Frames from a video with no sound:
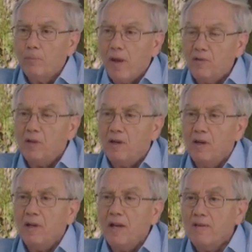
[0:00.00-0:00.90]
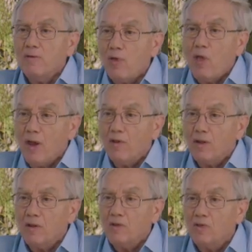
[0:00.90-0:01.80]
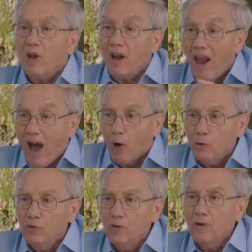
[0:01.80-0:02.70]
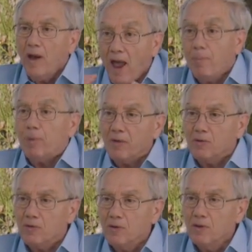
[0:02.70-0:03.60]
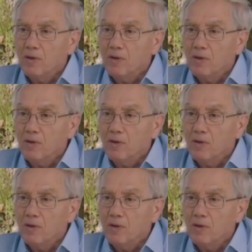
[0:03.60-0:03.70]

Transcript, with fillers: basically everything that is allowed happens.